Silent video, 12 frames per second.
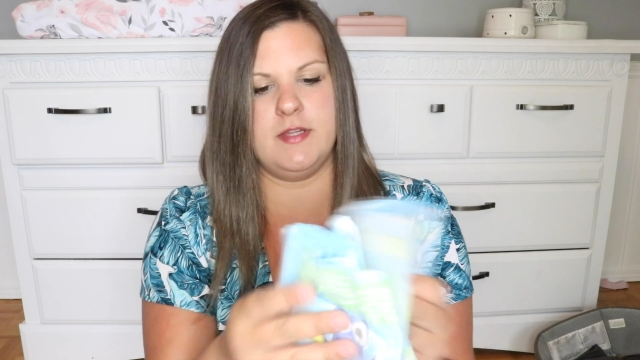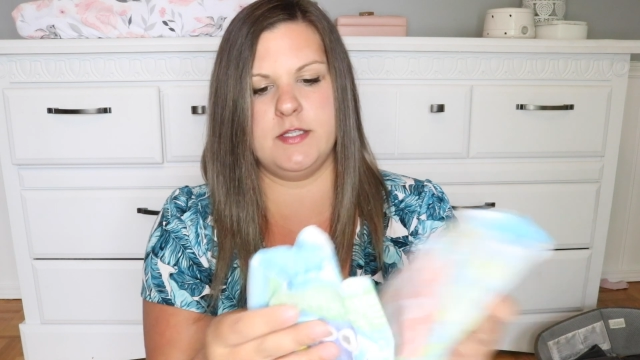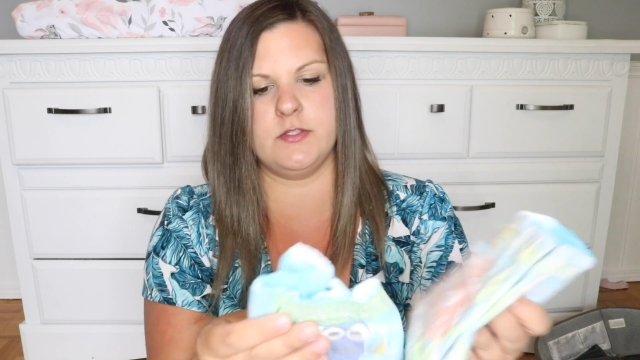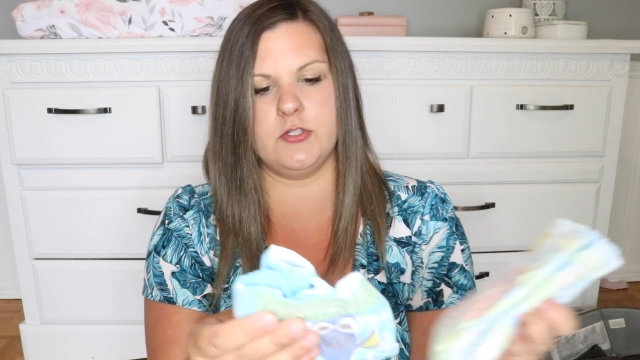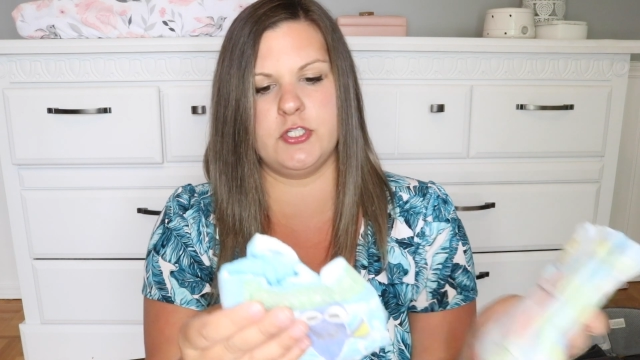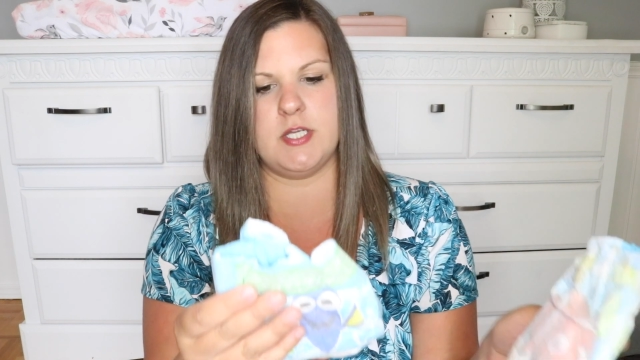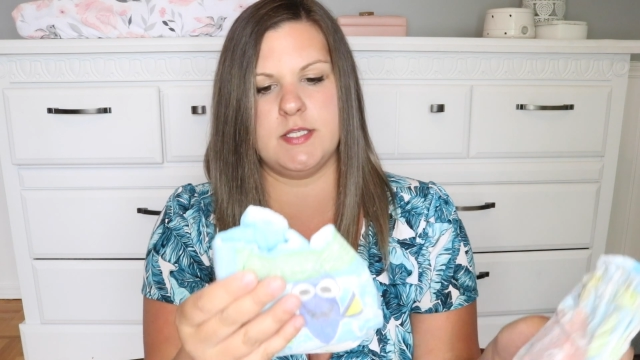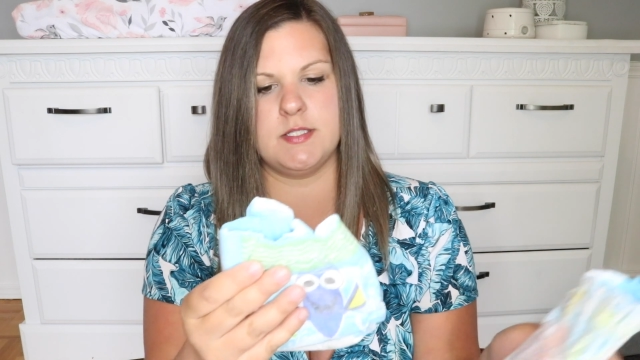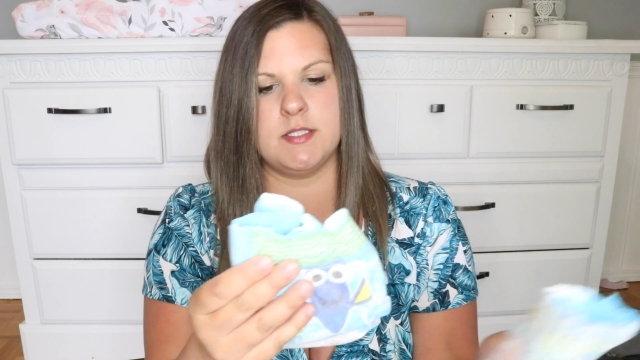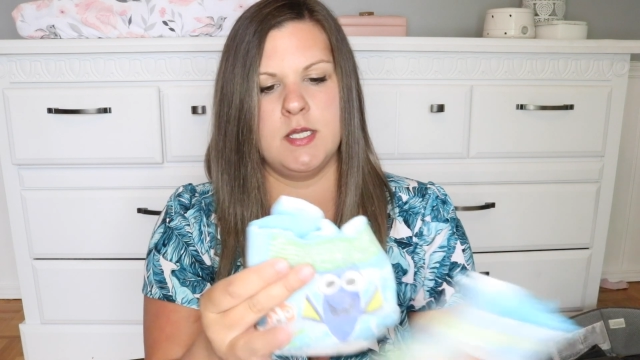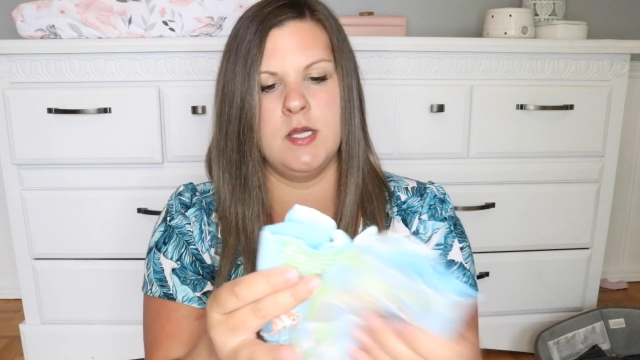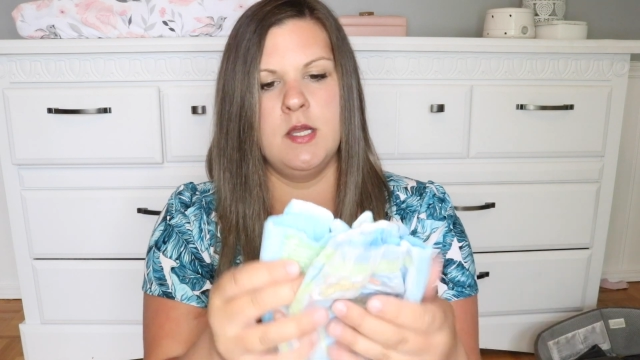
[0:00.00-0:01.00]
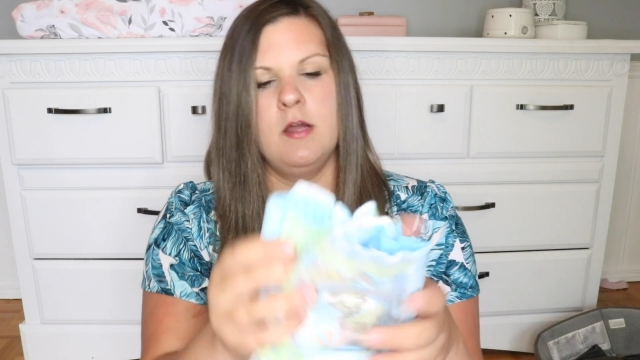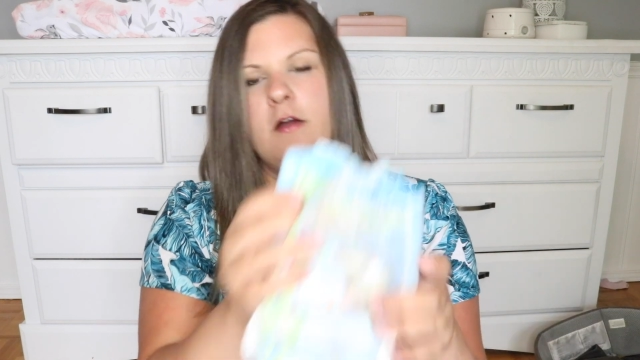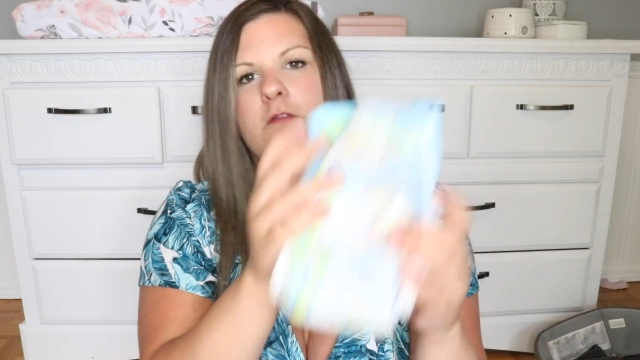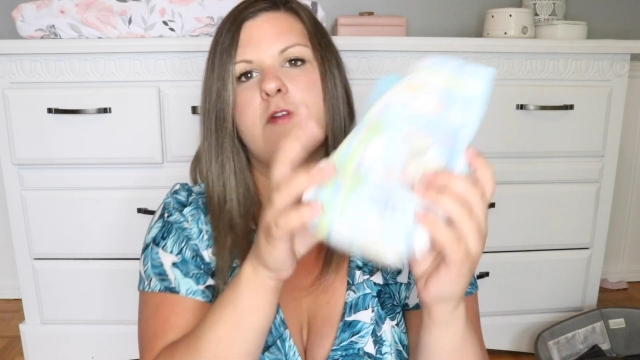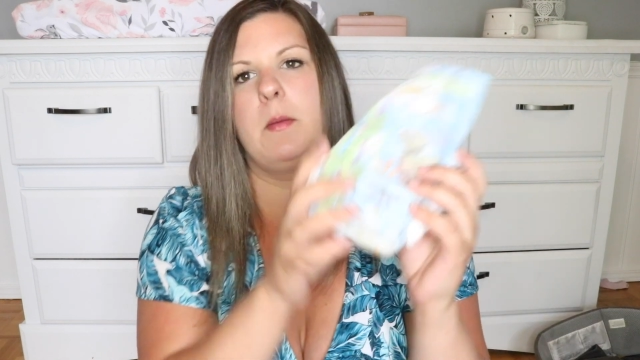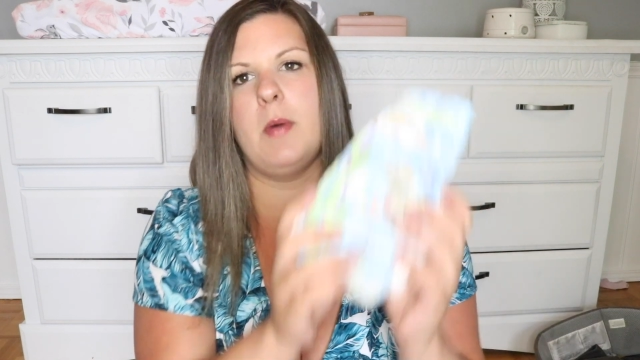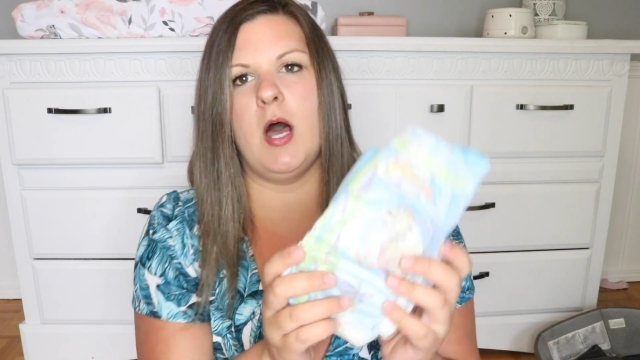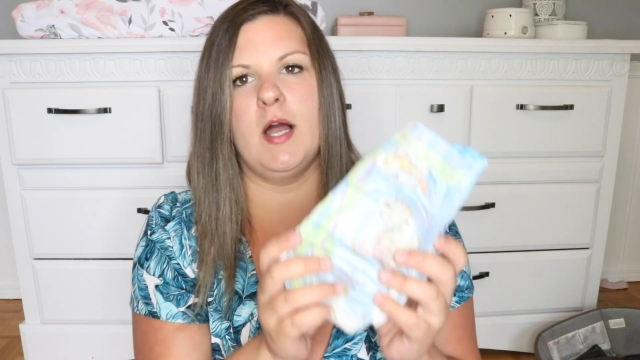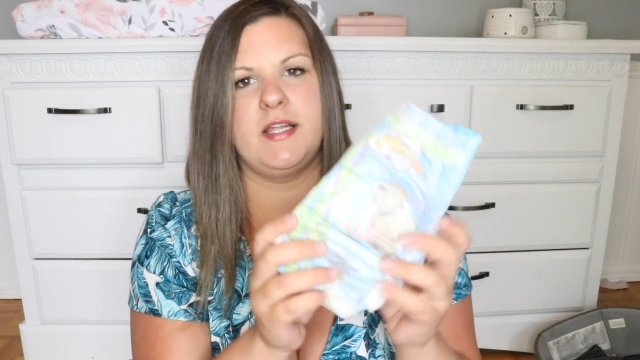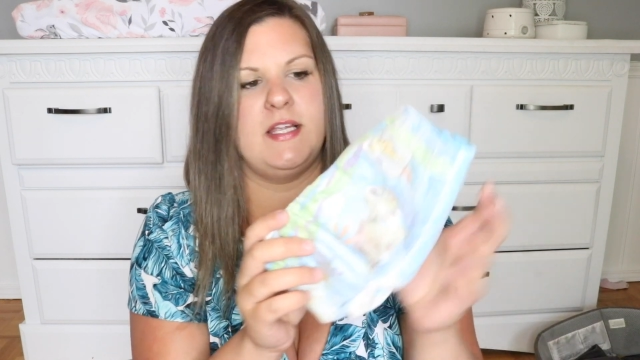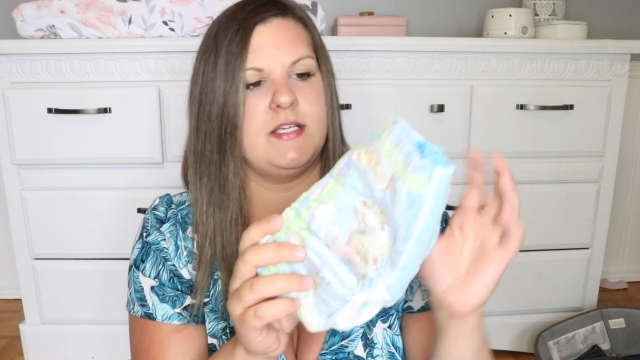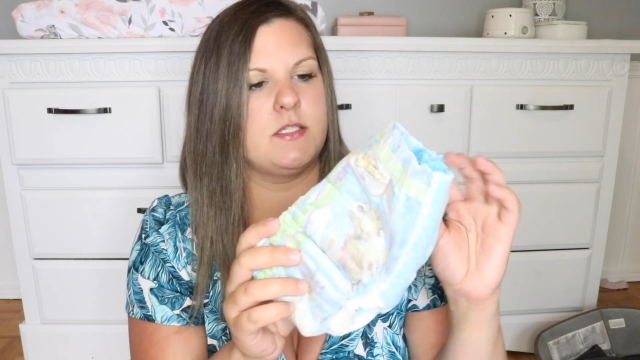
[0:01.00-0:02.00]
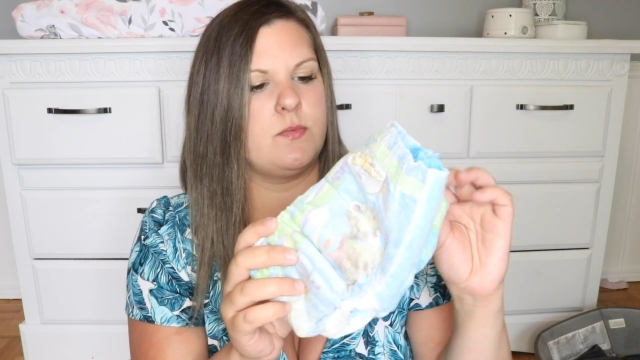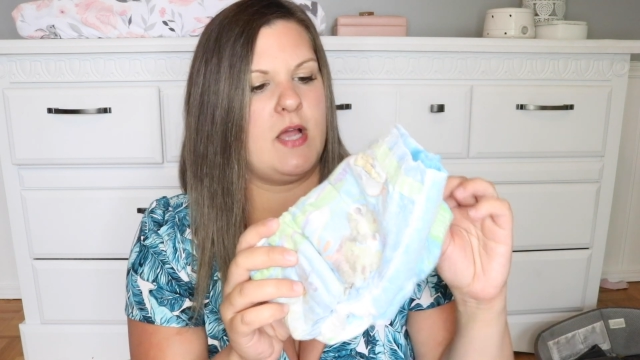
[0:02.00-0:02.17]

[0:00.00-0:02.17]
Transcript: These are just from Huggies.